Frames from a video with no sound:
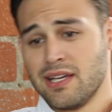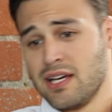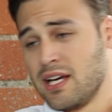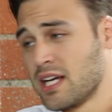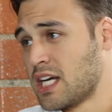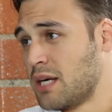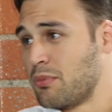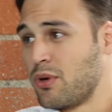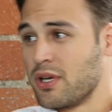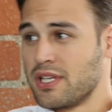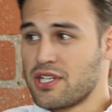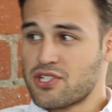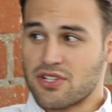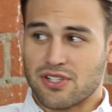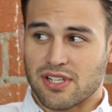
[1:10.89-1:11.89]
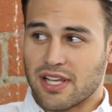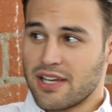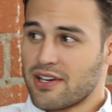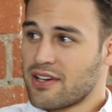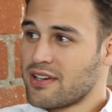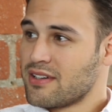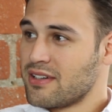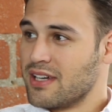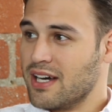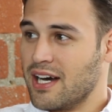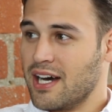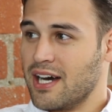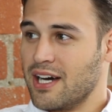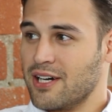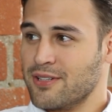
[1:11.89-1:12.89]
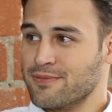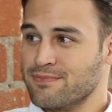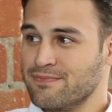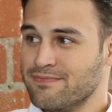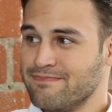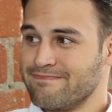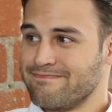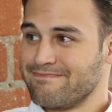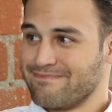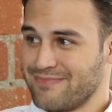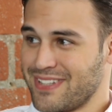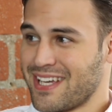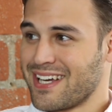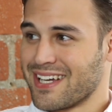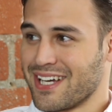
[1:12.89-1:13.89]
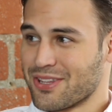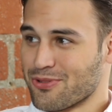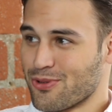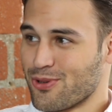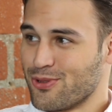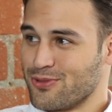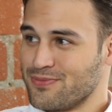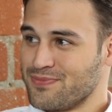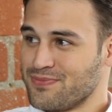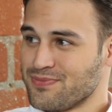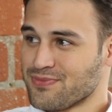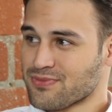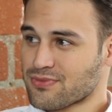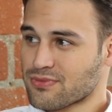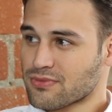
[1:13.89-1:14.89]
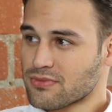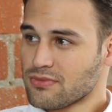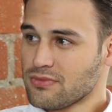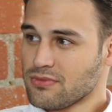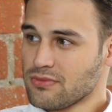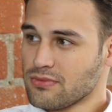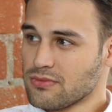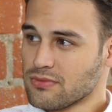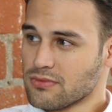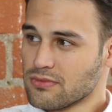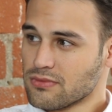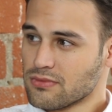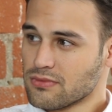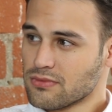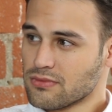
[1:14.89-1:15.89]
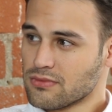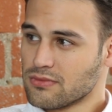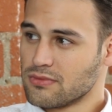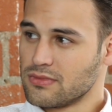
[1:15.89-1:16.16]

A couple auditions later, um, got the role. Yeah, I got the role. So you table read with Jennifer.